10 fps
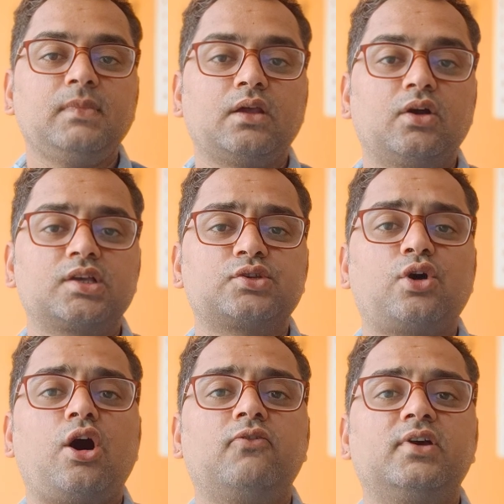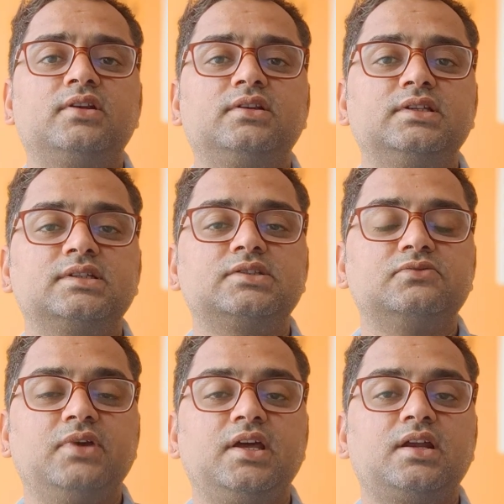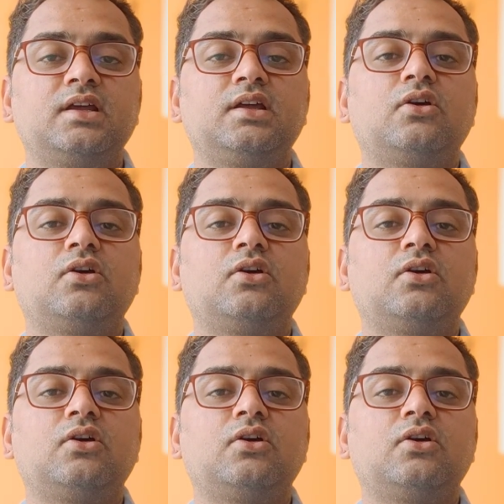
Okay, so often this is where,